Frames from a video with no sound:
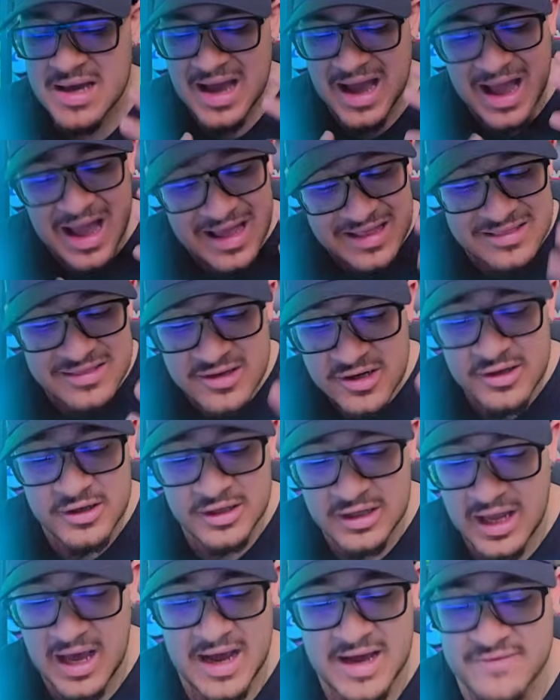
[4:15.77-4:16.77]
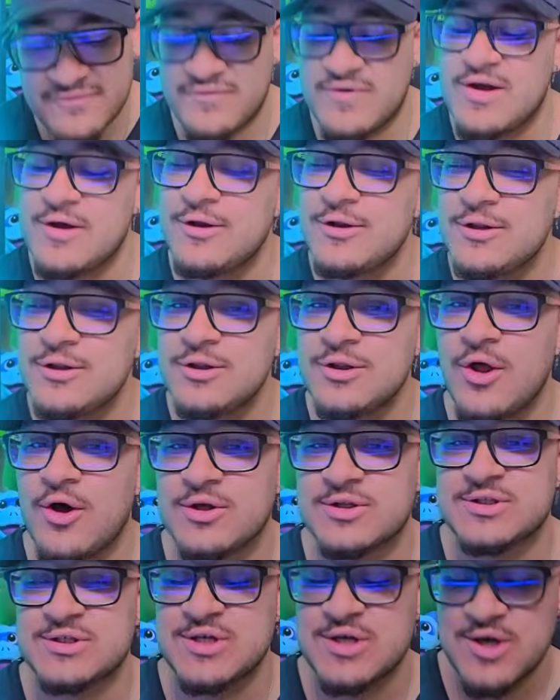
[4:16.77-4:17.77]
and their life a
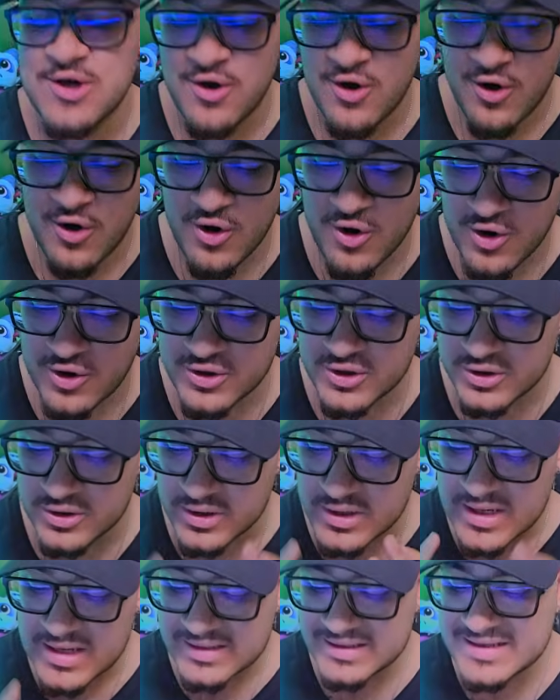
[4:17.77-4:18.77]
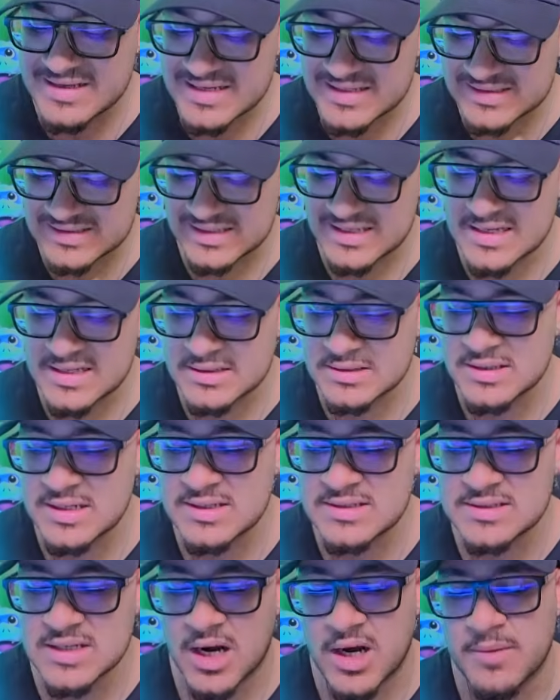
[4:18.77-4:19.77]
lot harder. This is the
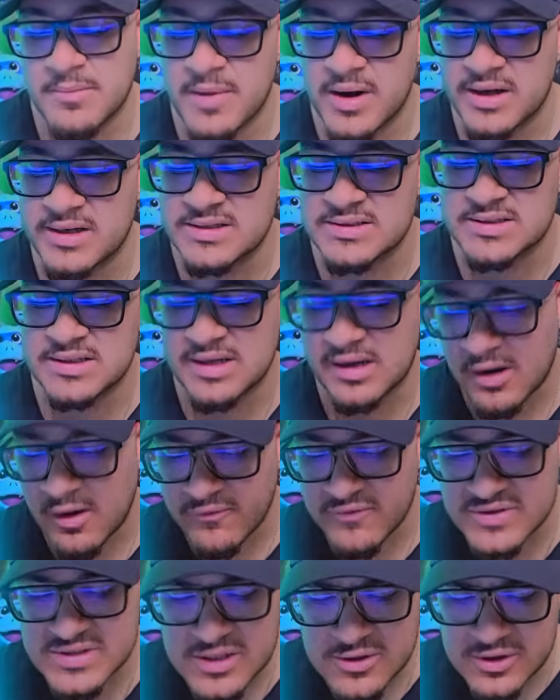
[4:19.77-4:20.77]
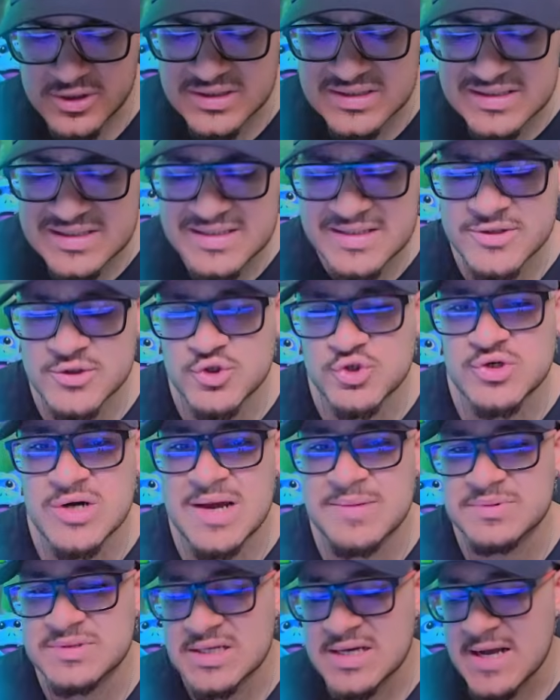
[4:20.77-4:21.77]
entire mindset, and obviously you can see the
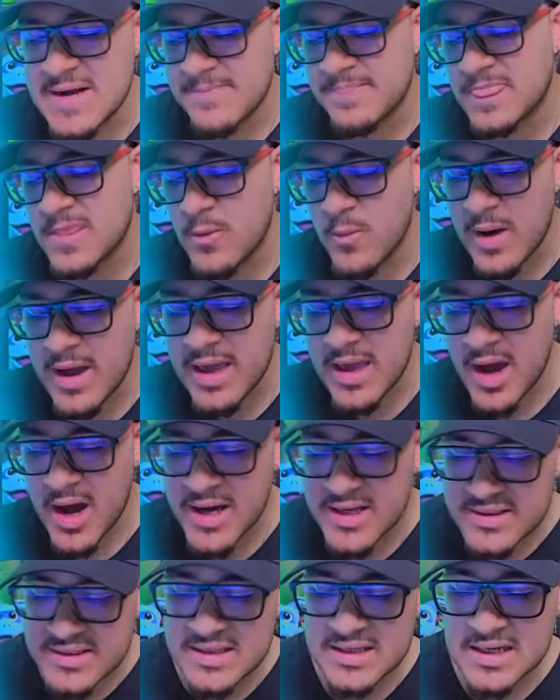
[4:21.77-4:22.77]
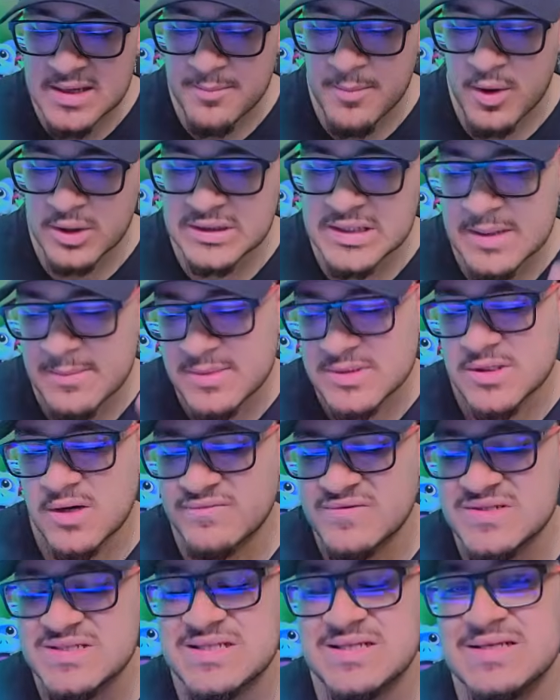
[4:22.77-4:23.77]
traps. The way I think about them is
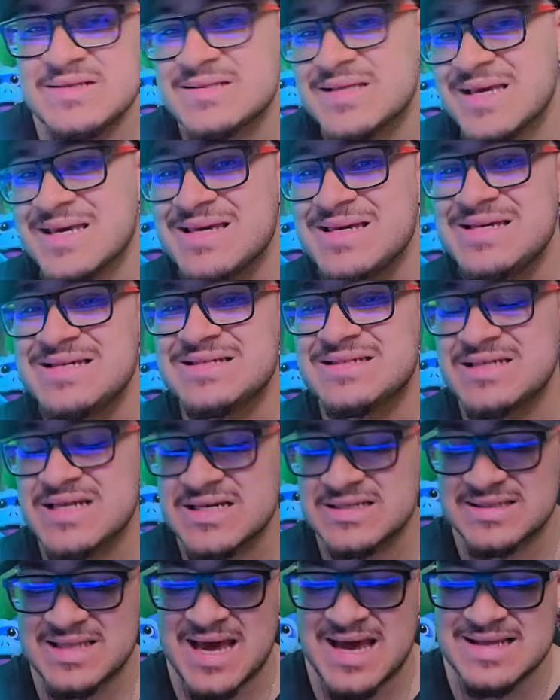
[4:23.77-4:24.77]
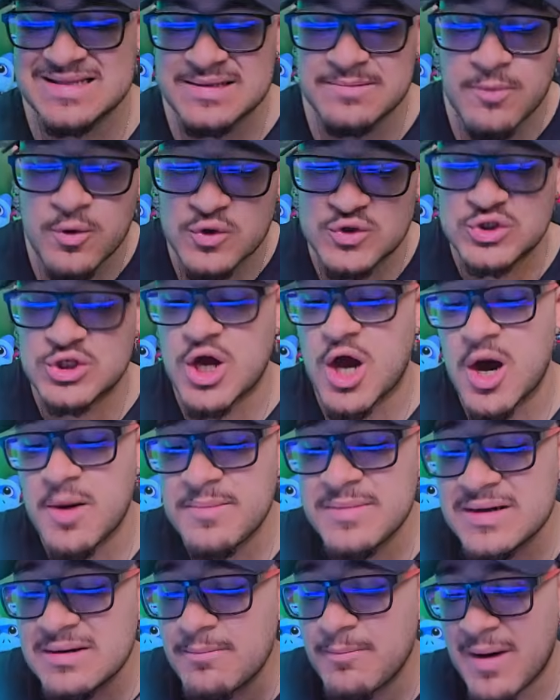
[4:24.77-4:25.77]
obviously the easiest and the most
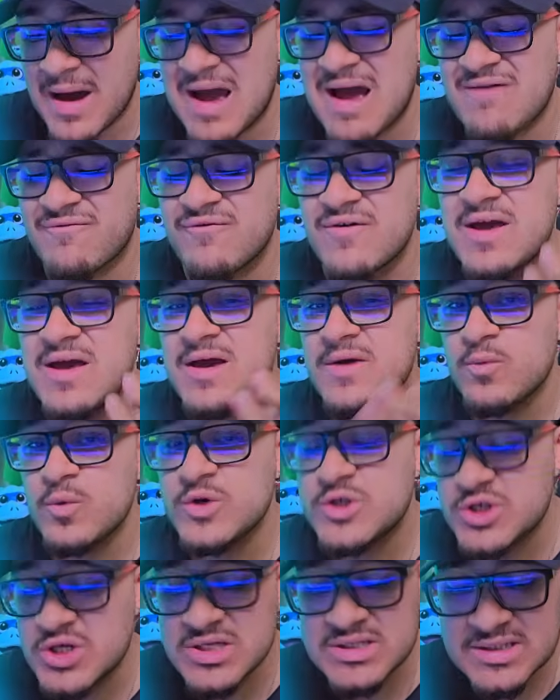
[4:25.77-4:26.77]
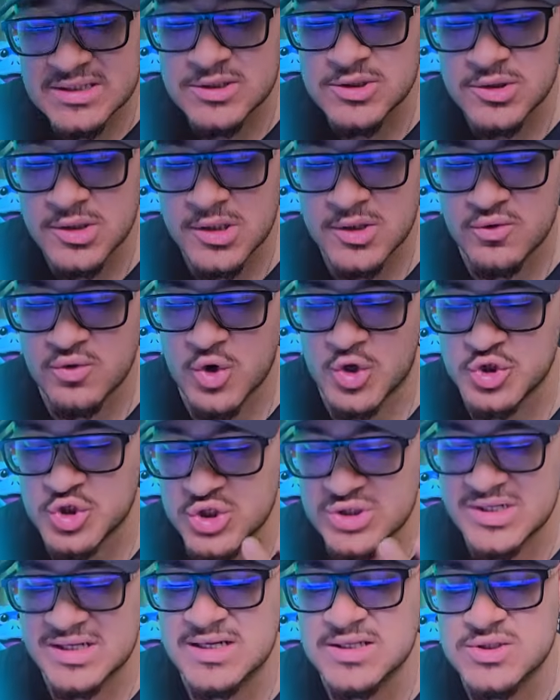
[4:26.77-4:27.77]
common path, which is into the
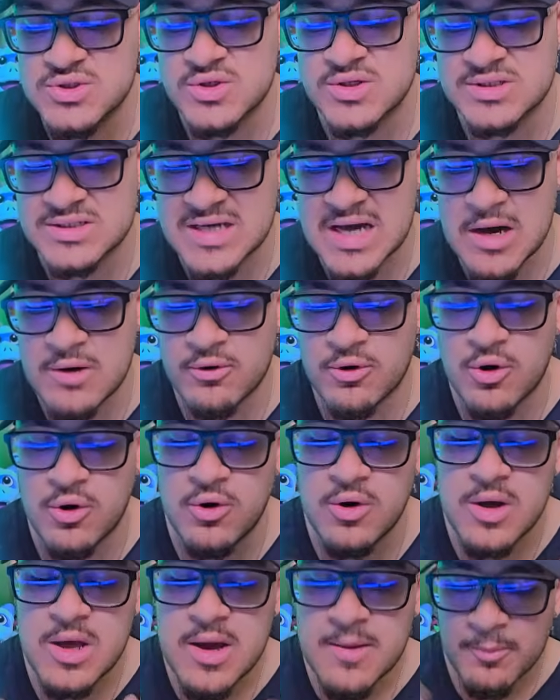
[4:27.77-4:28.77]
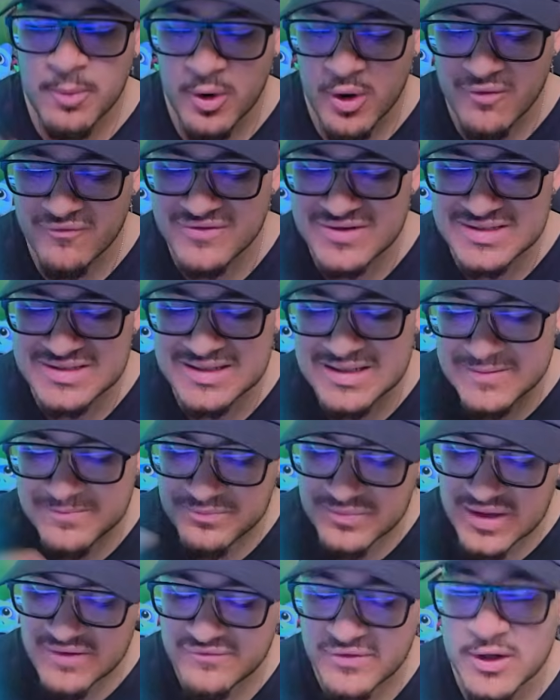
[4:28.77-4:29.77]
crushers and into the town hall. But obviously
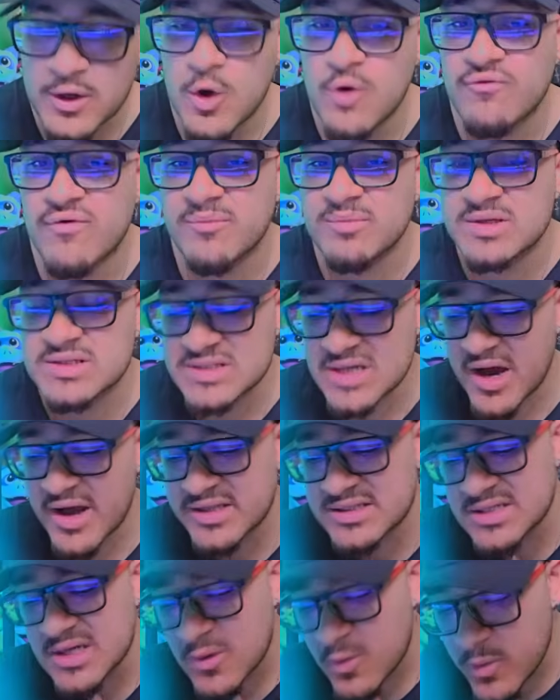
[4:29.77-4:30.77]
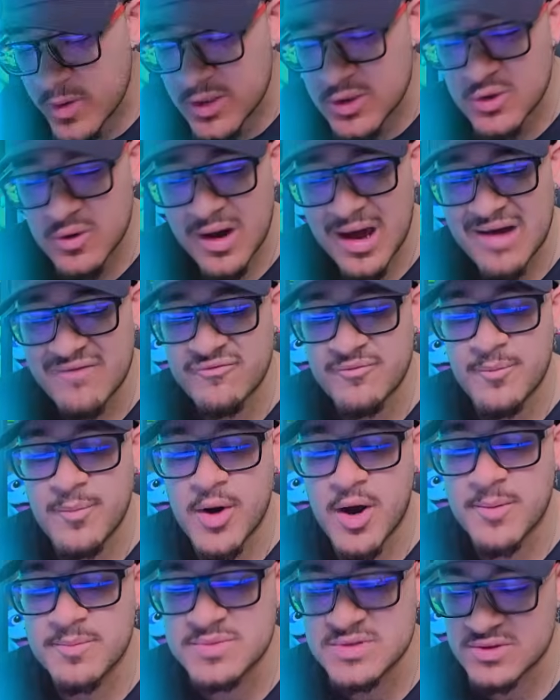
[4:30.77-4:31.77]
if they go from the sides, we do have
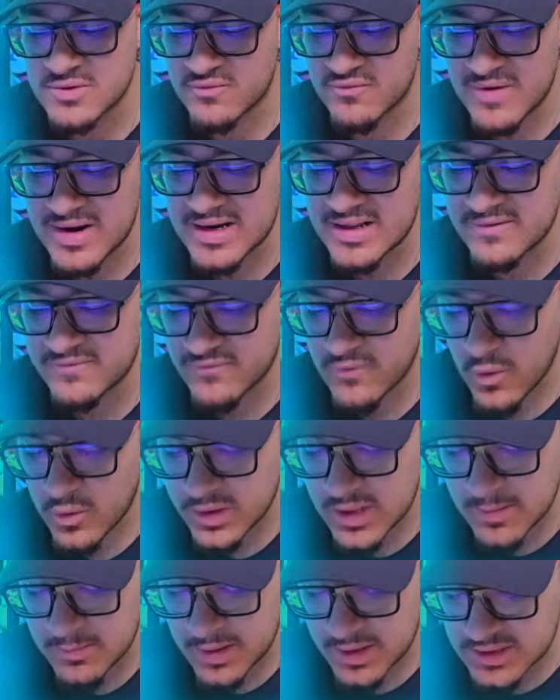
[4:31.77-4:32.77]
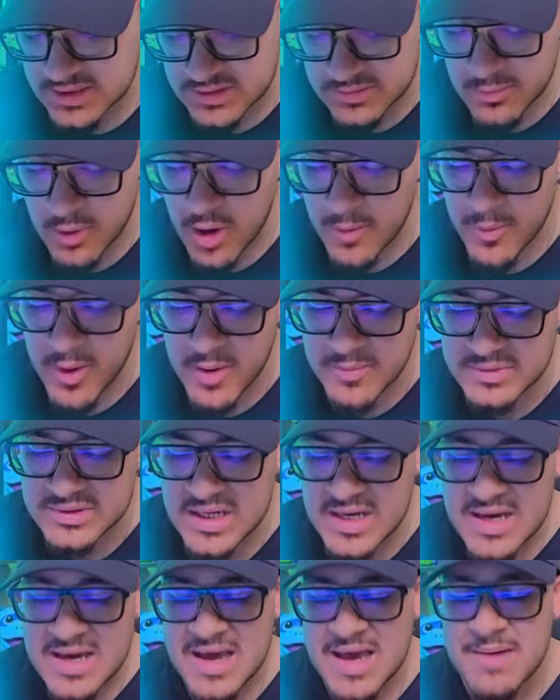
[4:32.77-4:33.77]
bombs ready for them, like small bombs,
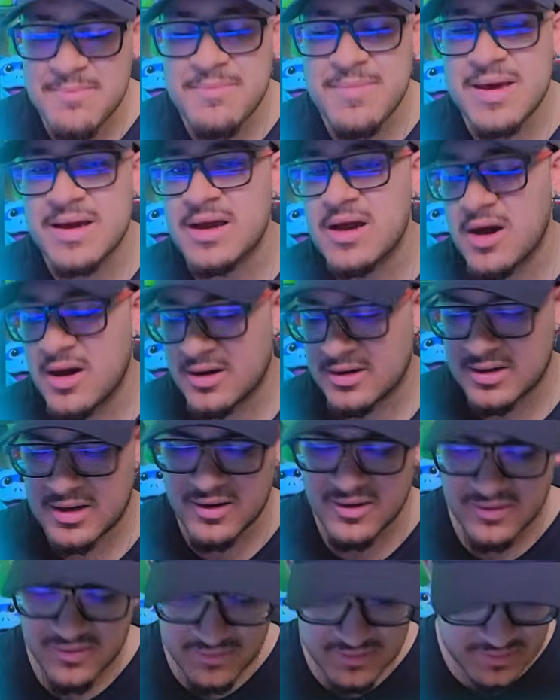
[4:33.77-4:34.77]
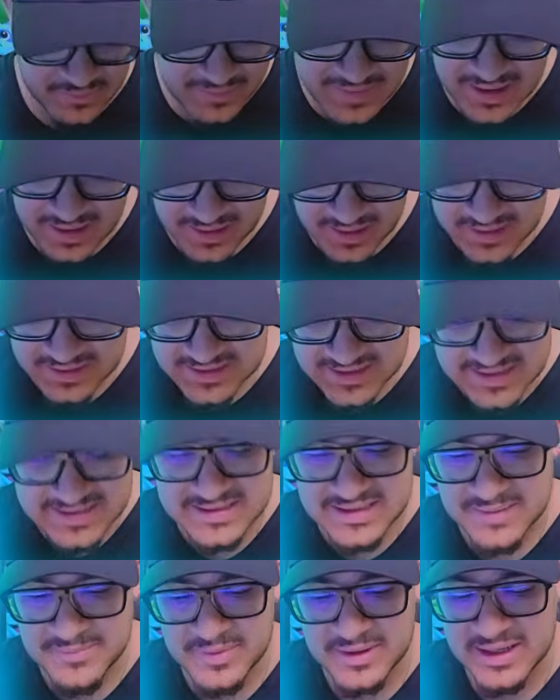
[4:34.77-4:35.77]
a mega, kind of not the mega
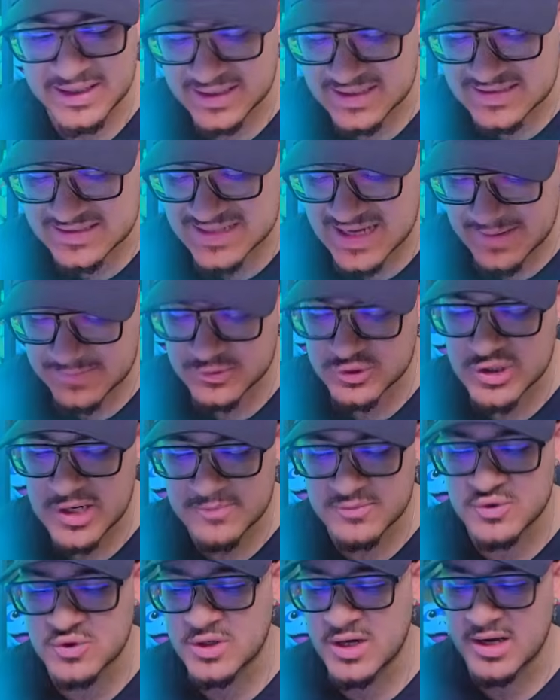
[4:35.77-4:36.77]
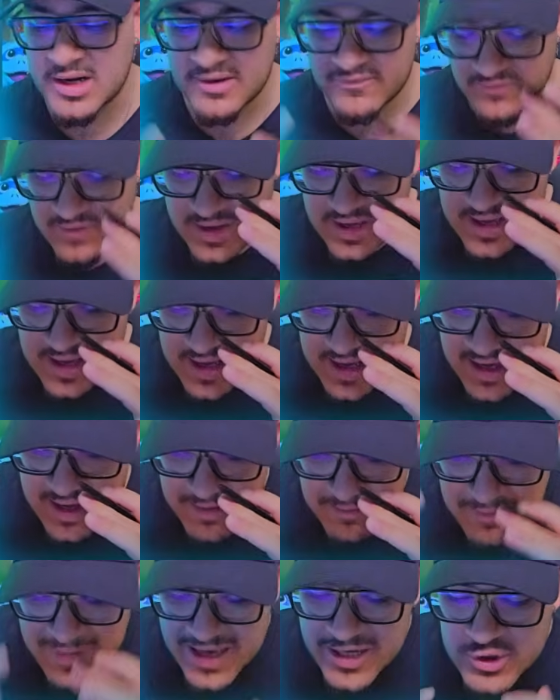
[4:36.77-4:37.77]
Tesla, but like a zap trap to kind of
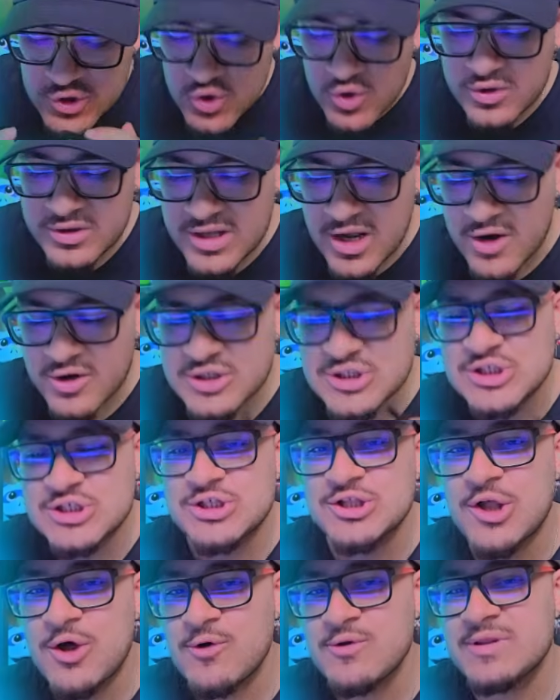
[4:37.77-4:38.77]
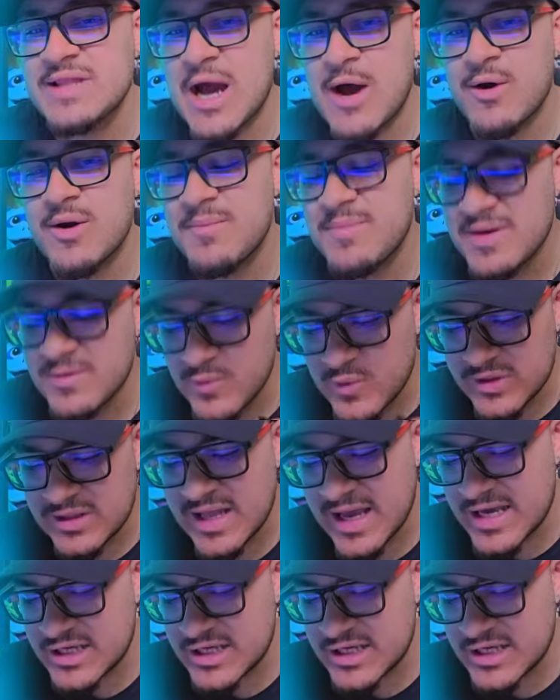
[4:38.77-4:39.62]
make sure they're slowed down a bit with the